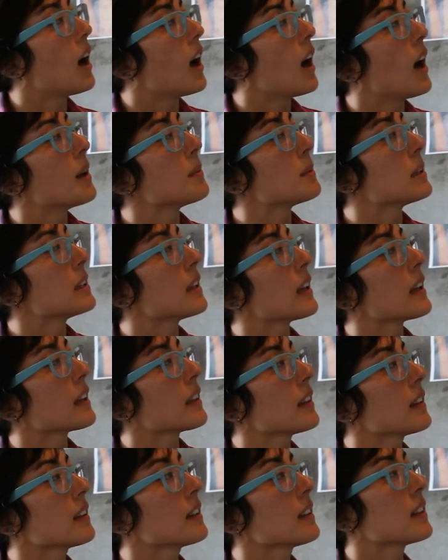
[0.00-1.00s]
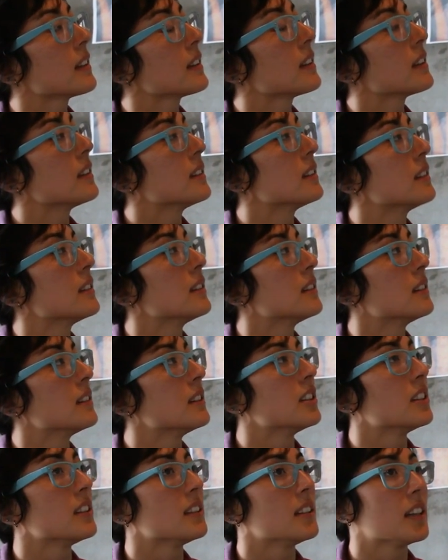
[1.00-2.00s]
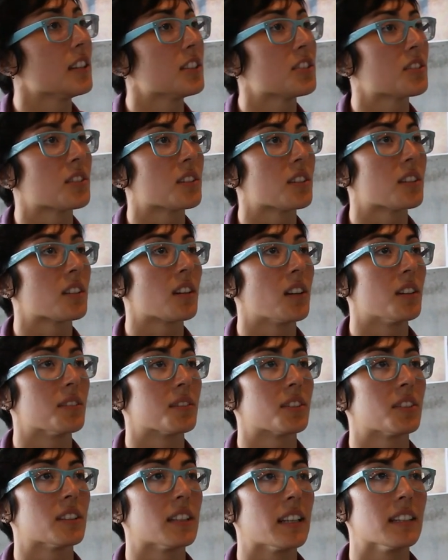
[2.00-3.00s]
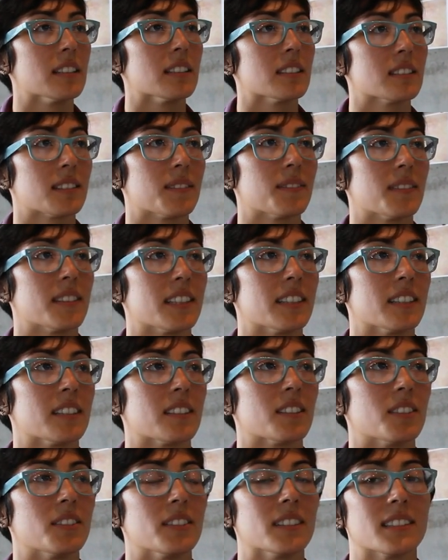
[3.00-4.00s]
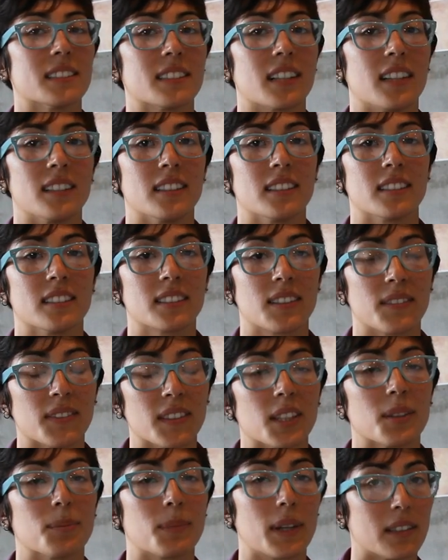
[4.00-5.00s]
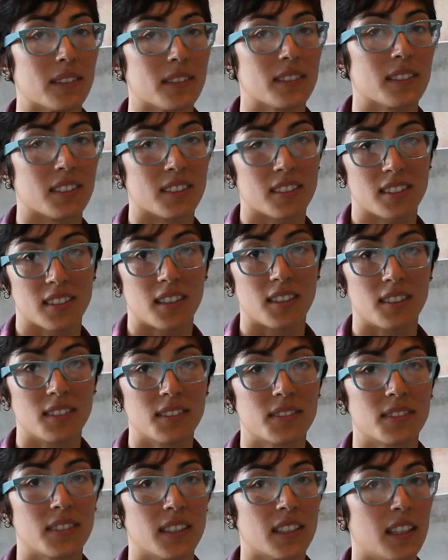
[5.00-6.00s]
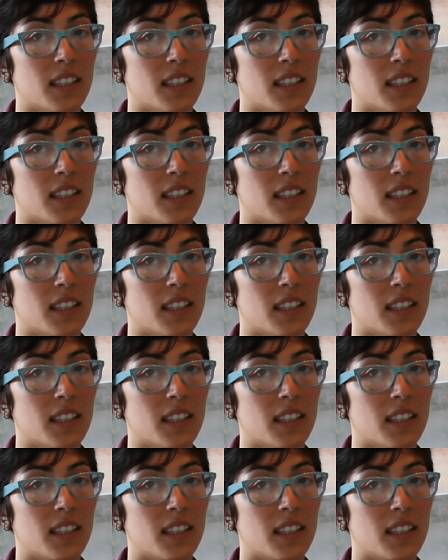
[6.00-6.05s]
I mean, I think in the nature of creating something, you're always telling something about yourself.